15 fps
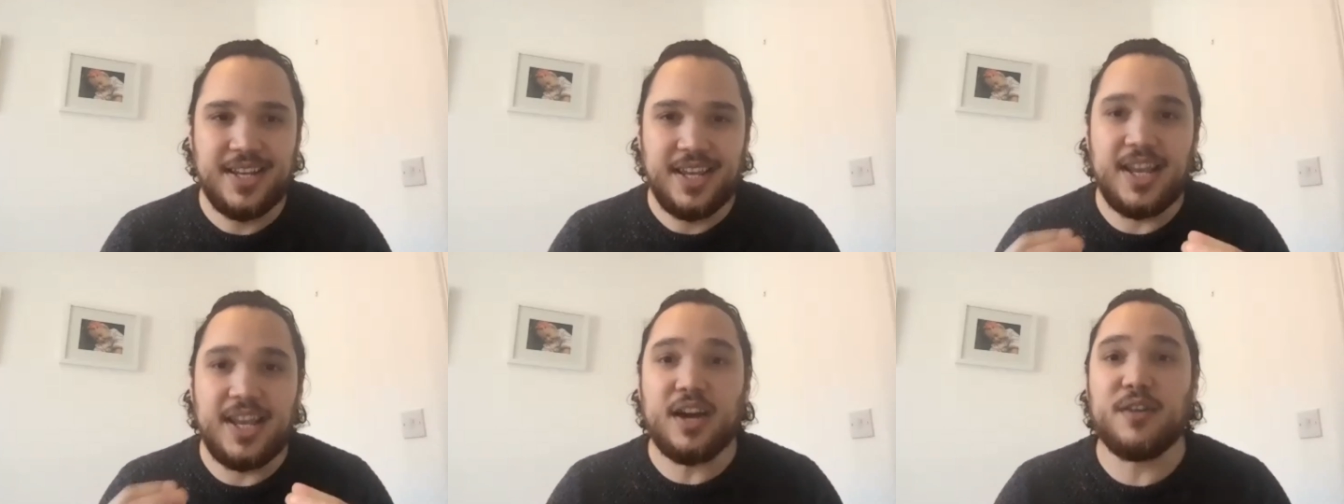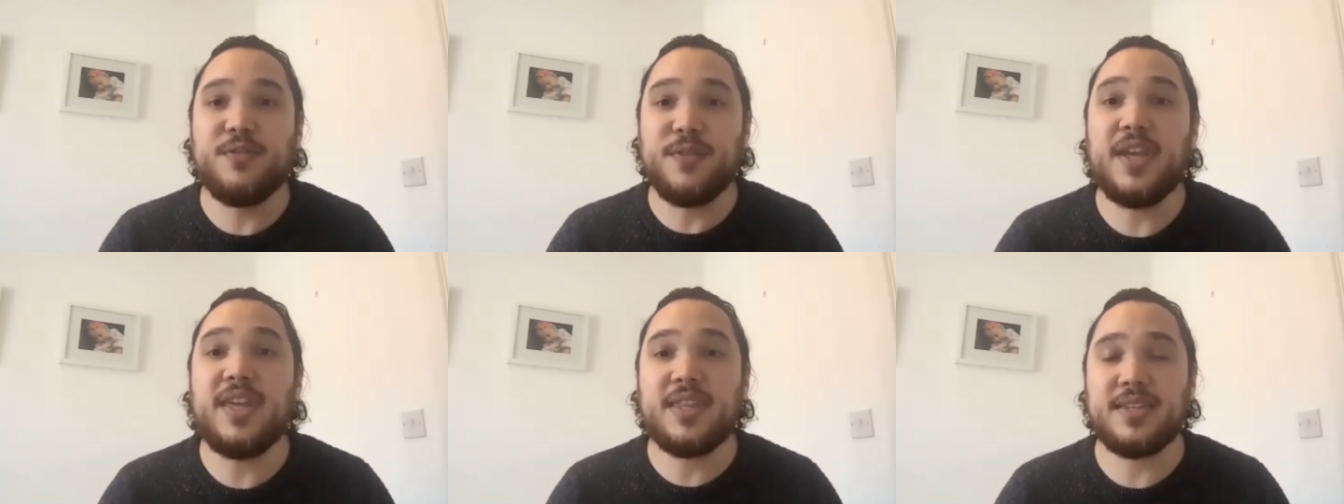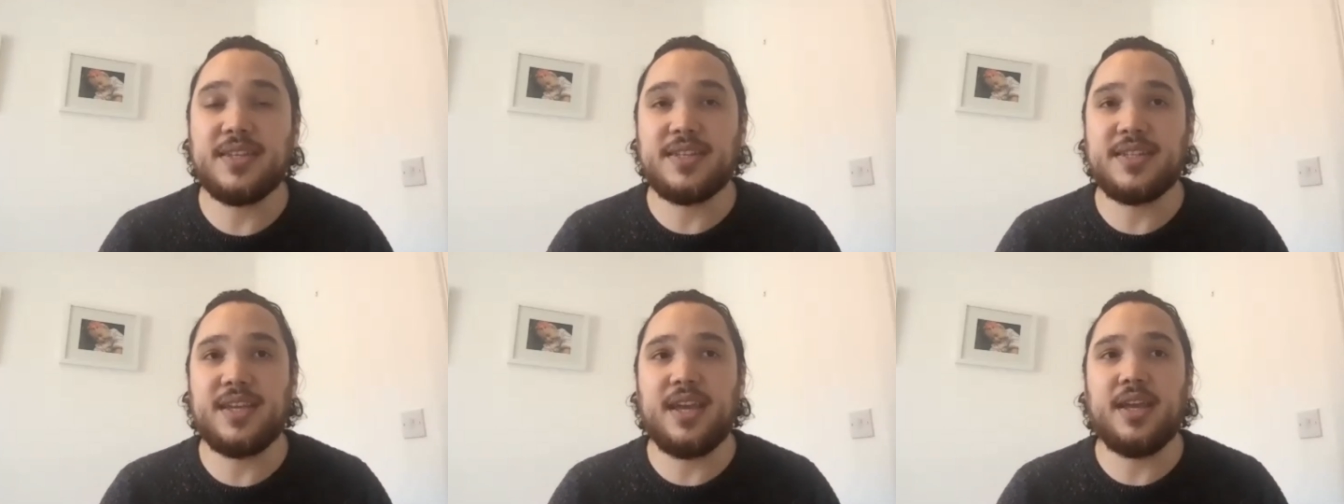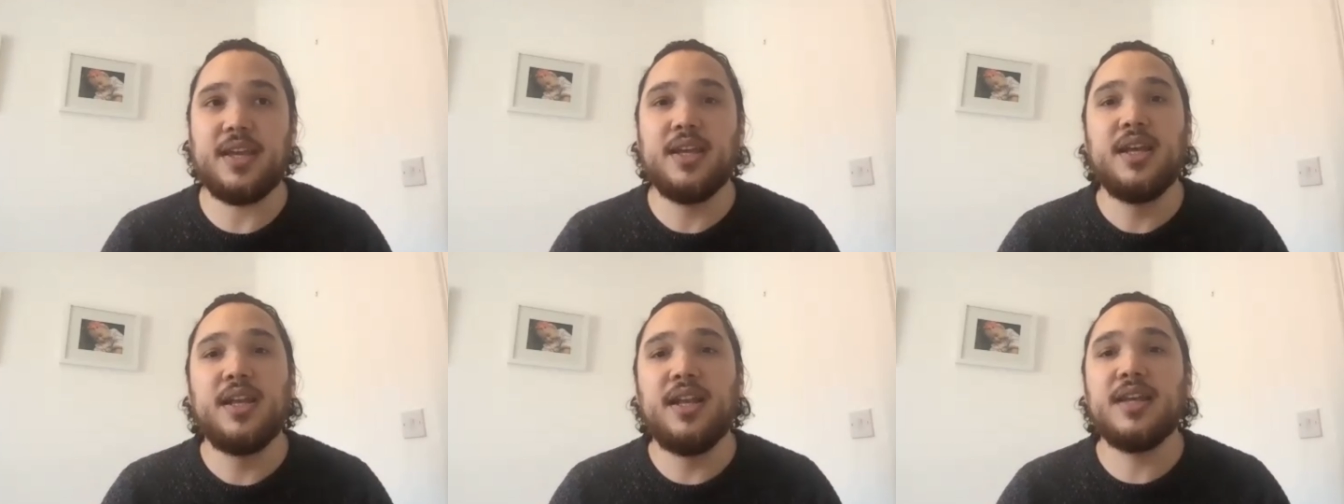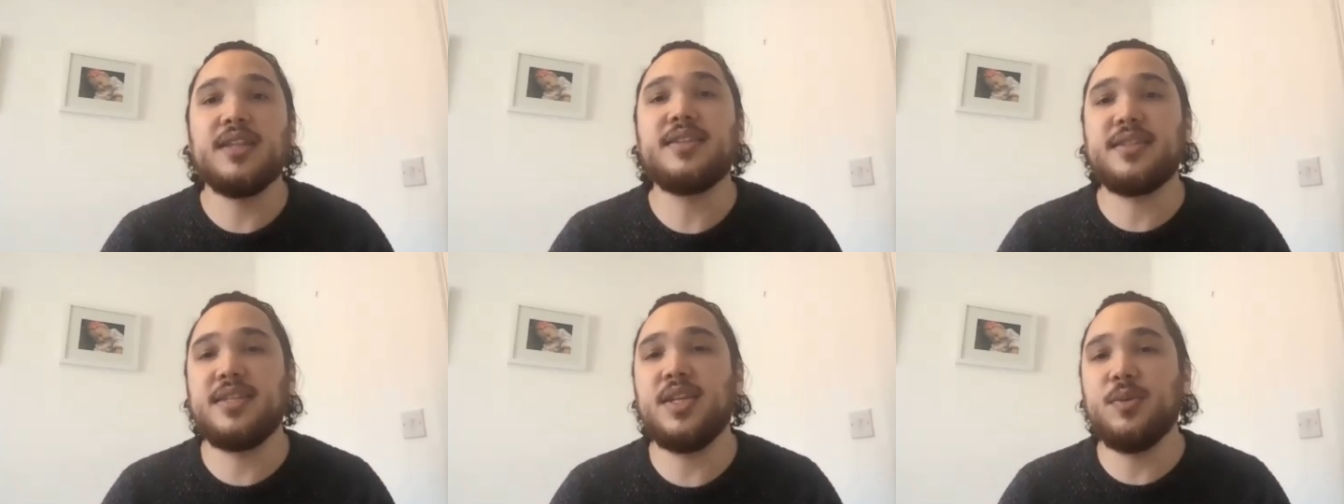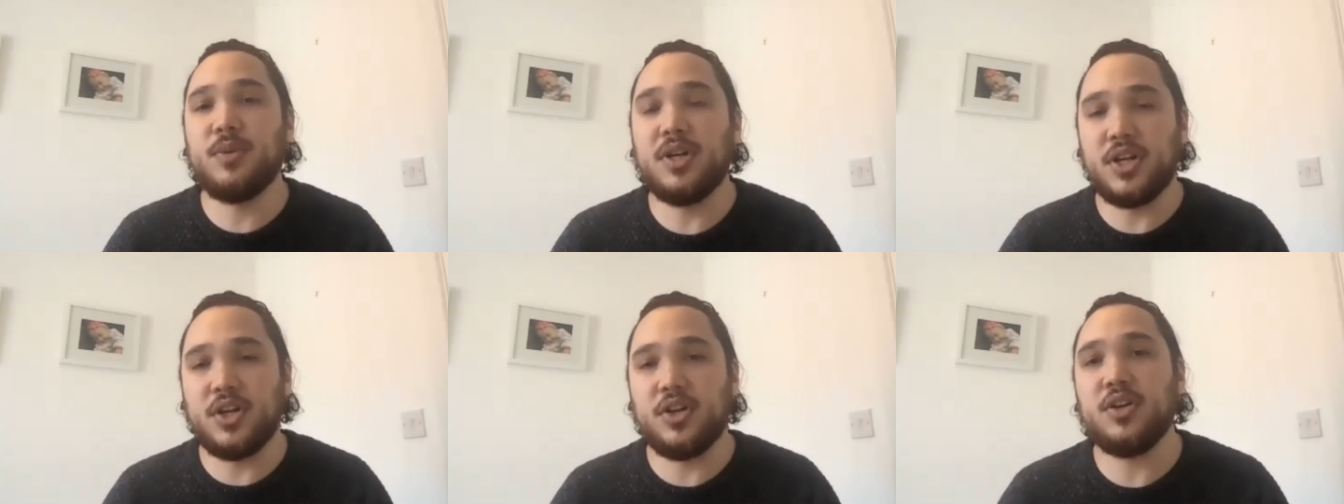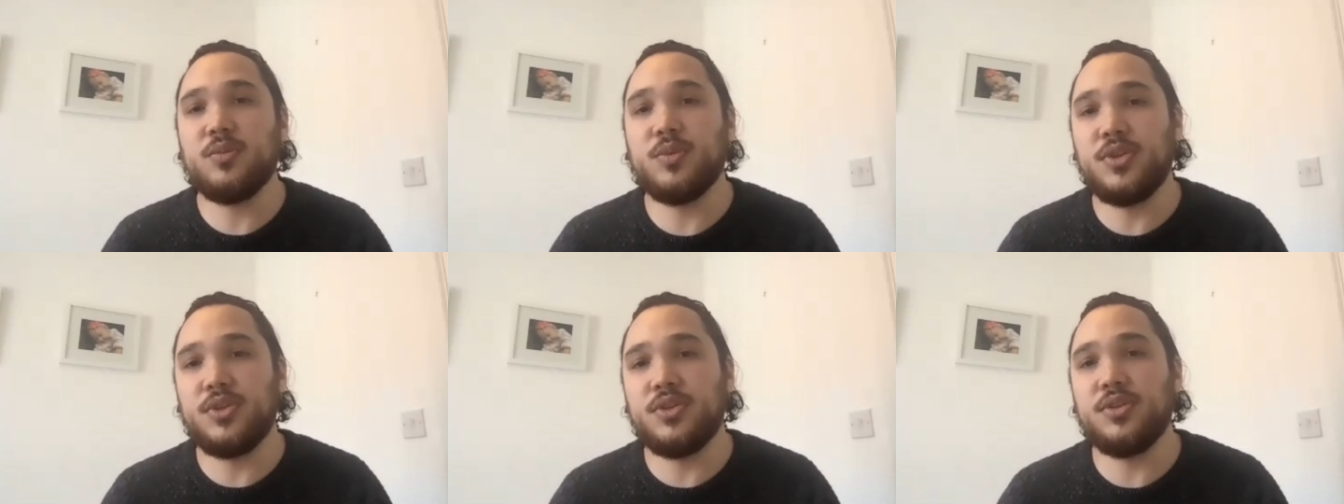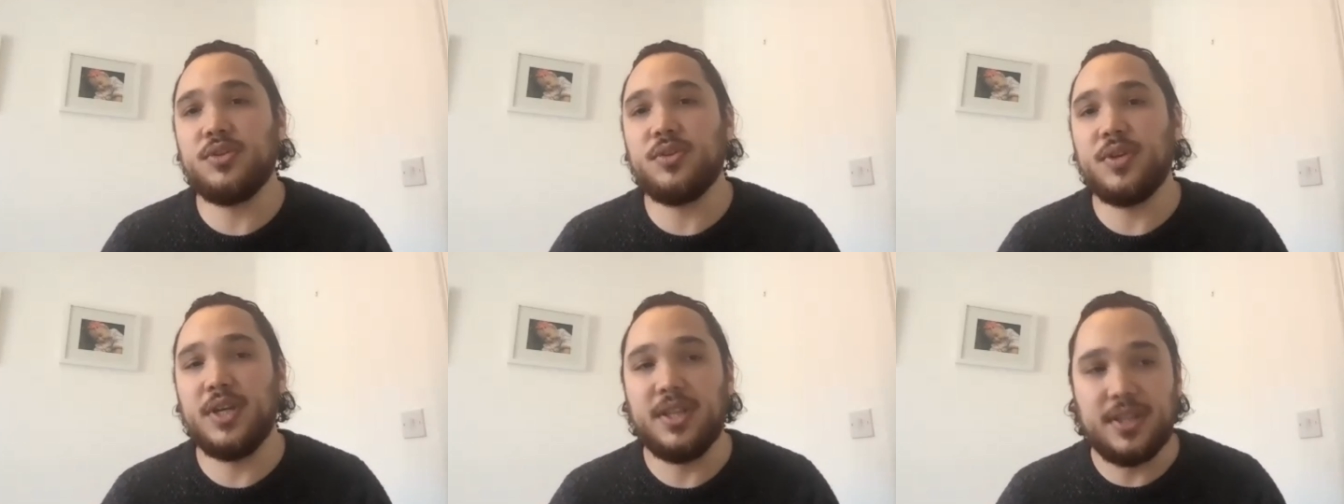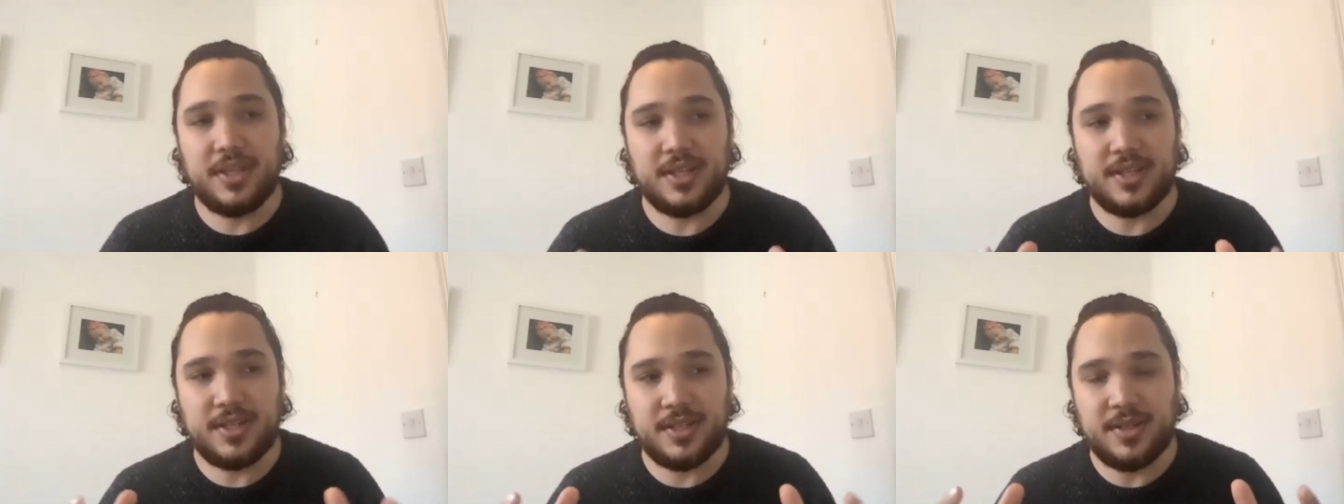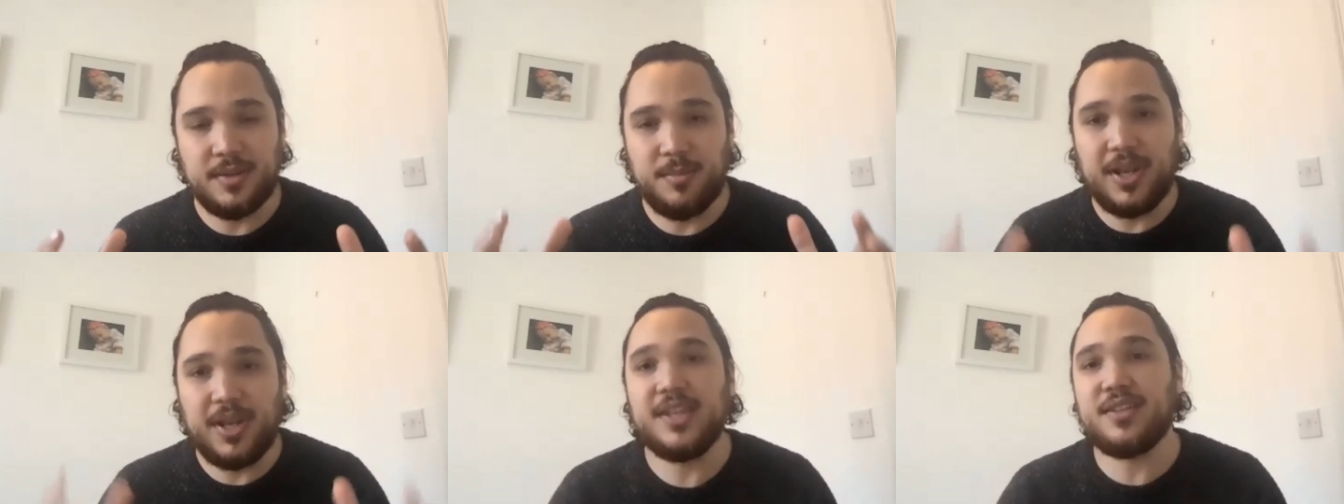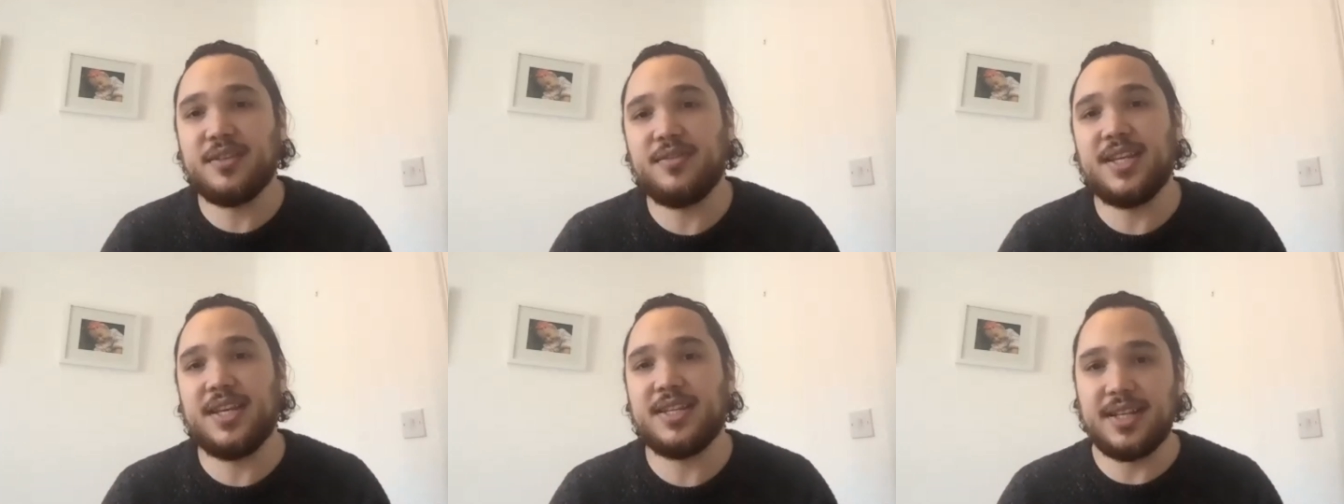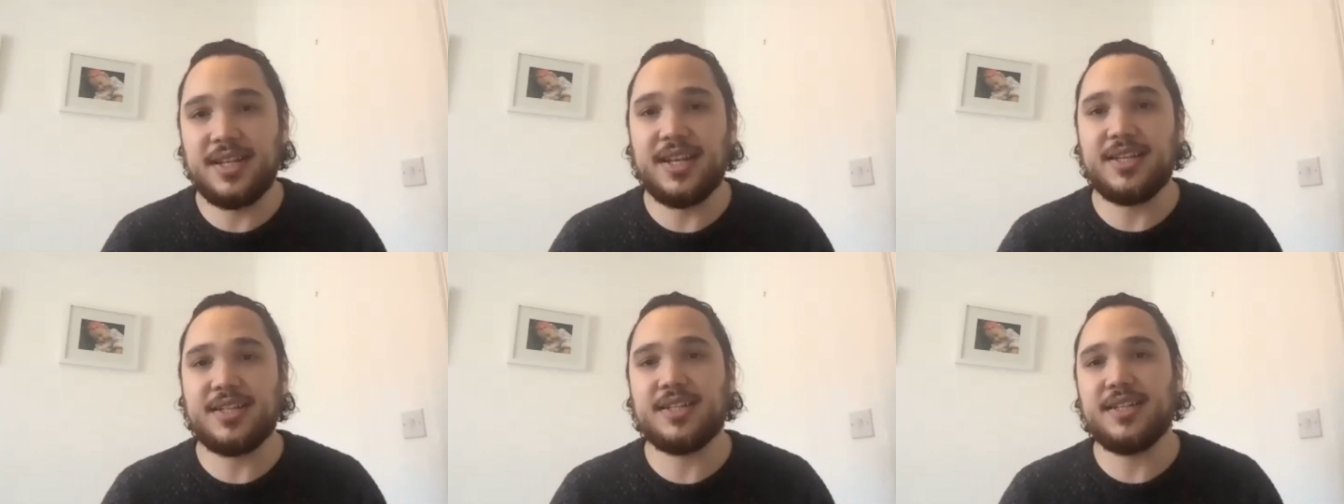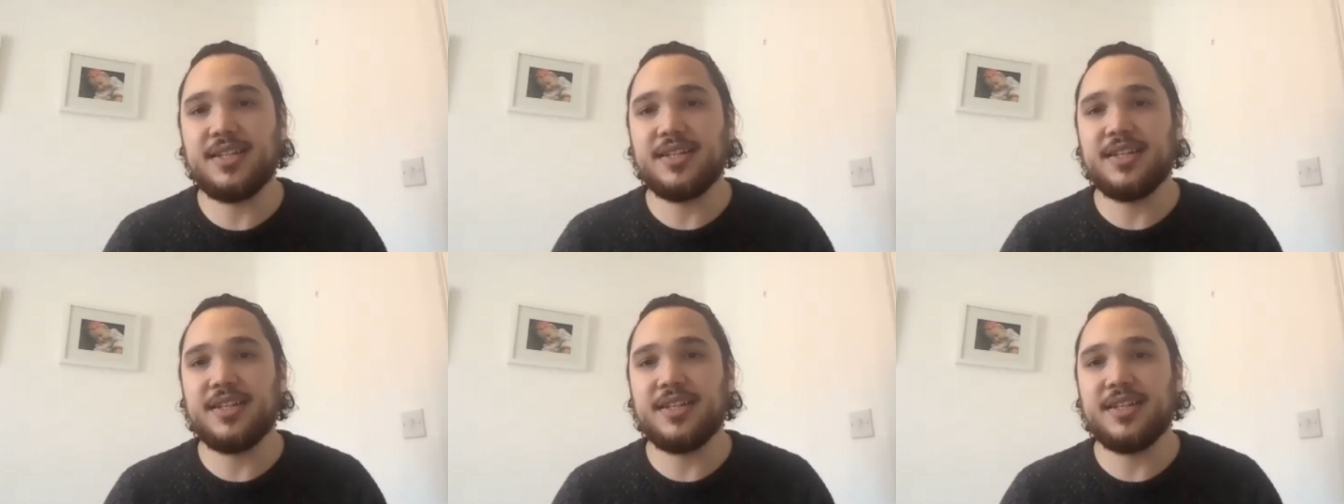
enough faith to say let's see what god would do in this place of desolation